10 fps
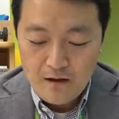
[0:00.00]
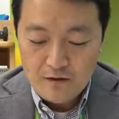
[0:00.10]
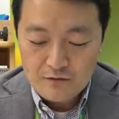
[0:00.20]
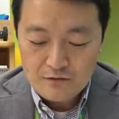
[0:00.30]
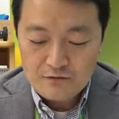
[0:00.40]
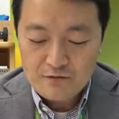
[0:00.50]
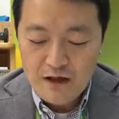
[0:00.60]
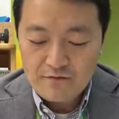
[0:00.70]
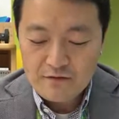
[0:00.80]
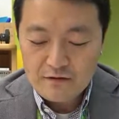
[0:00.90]
Soon
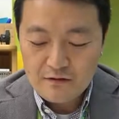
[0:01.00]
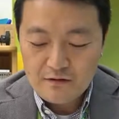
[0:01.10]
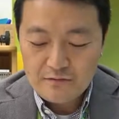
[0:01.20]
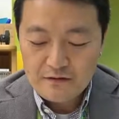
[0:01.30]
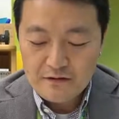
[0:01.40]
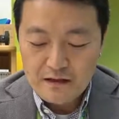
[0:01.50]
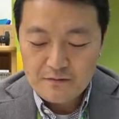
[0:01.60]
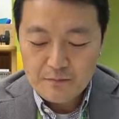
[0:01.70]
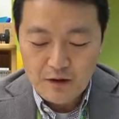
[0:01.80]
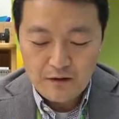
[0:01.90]
after
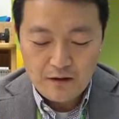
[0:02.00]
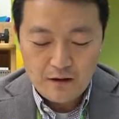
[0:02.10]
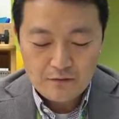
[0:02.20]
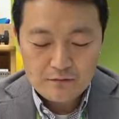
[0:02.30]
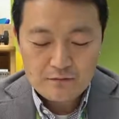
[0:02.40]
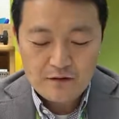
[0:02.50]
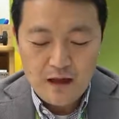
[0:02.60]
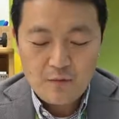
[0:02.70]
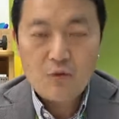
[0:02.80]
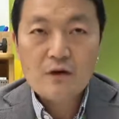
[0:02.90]
COVID-19 breakout, the
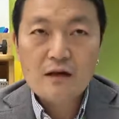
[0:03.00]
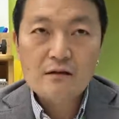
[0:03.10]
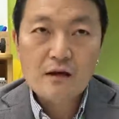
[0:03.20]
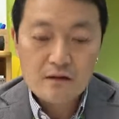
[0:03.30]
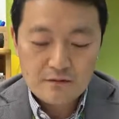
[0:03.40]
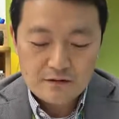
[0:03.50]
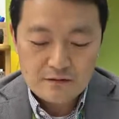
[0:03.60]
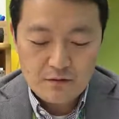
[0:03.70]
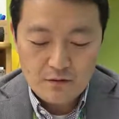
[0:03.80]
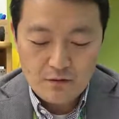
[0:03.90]
MOE and KERIS
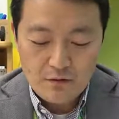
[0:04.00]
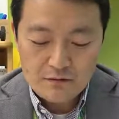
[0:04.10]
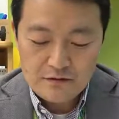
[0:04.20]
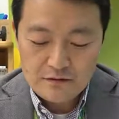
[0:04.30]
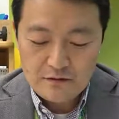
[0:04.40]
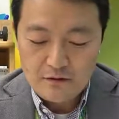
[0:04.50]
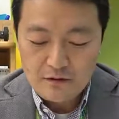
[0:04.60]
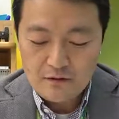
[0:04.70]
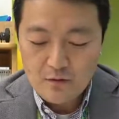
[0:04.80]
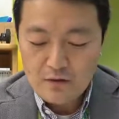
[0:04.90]
launched
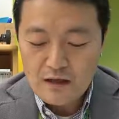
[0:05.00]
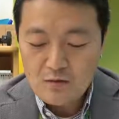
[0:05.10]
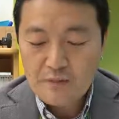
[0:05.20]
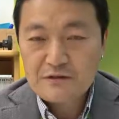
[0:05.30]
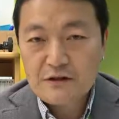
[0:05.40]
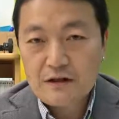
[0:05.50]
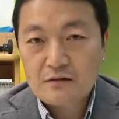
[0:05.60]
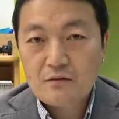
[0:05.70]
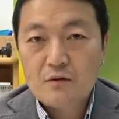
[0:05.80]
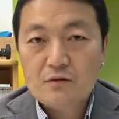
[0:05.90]
an online website
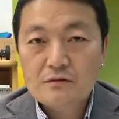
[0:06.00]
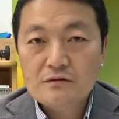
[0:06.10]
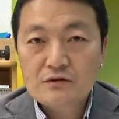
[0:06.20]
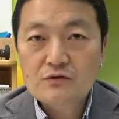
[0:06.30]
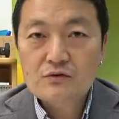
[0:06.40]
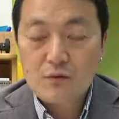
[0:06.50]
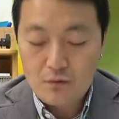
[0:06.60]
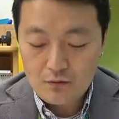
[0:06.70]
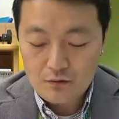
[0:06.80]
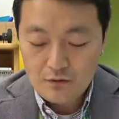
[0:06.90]
called
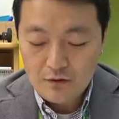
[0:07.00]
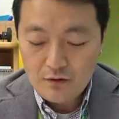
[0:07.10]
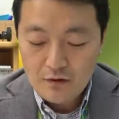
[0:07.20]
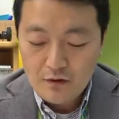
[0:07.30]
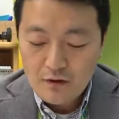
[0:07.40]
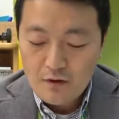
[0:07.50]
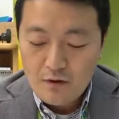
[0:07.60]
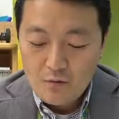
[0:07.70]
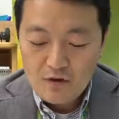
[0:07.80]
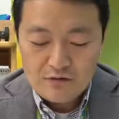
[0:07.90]
School On,
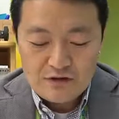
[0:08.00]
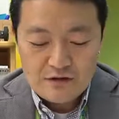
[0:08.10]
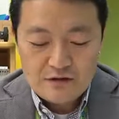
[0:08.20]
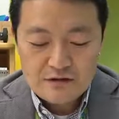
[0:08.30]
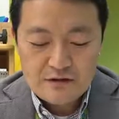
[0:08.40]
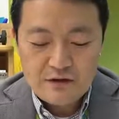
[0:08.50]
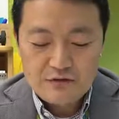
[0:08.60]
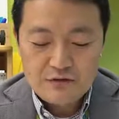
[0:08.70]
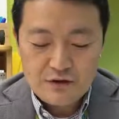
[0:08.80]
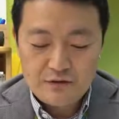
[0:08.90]
where teachers can
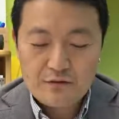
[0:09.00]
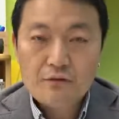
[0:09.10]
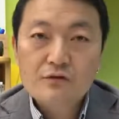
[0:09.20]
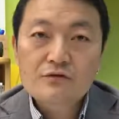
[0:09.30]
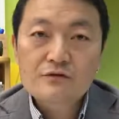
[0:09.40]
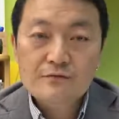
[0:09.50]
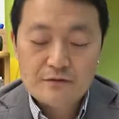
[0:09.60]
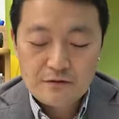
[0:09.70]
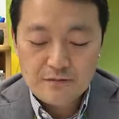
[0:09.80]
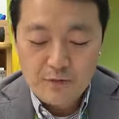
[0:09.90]
share
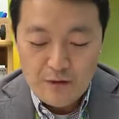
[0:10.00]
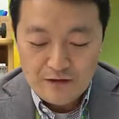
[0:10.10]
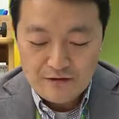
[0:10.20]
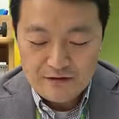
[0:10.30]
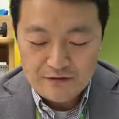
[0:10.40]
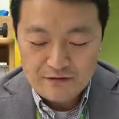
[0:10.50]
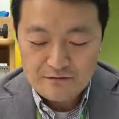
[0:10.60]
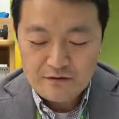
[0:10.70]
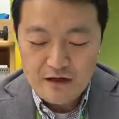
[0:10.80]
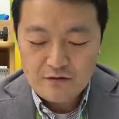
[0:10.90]
useful information
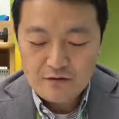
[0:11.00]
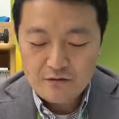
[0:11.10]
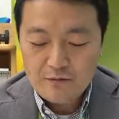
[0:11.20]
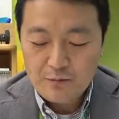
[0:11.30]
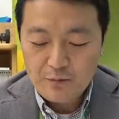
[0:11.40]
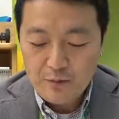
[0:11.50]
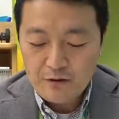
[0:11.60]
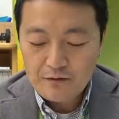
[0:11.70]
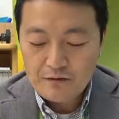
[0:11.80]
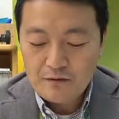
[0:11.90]
related to
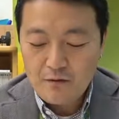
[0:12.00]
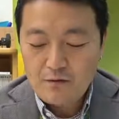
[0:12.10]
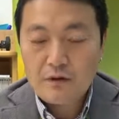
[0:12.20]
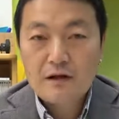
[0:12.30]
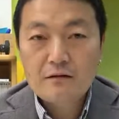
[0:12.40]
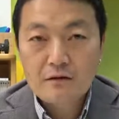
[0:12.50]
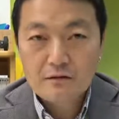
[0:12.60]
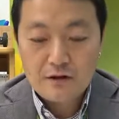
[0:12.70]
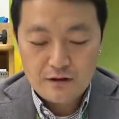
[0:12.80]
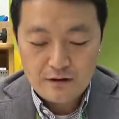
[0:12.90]
preparing the online
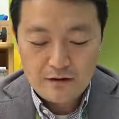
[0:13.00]
learning,